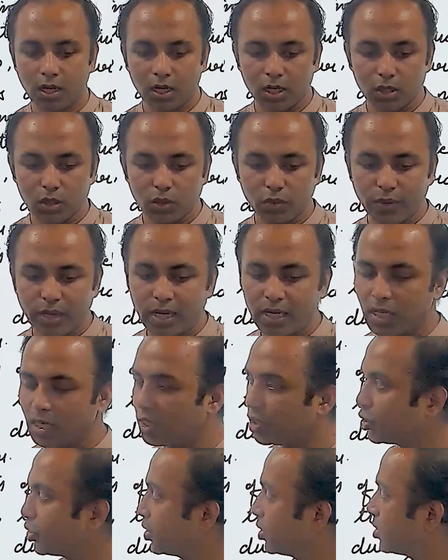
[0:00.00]
So
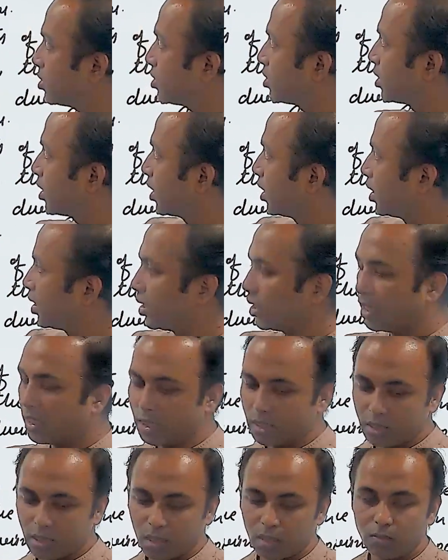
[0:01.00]
variations
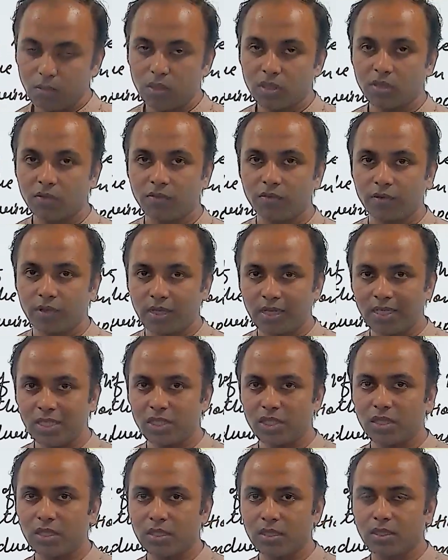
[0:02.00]
in terms of
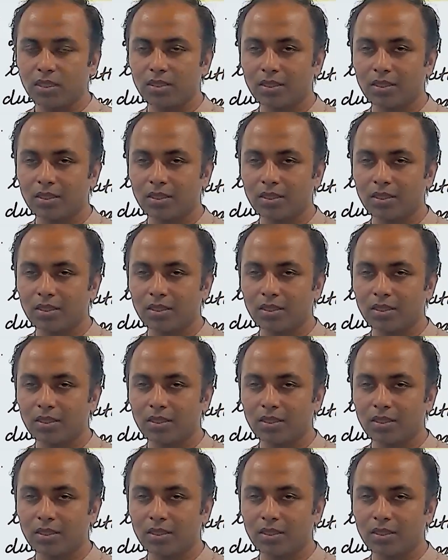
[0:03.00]
region,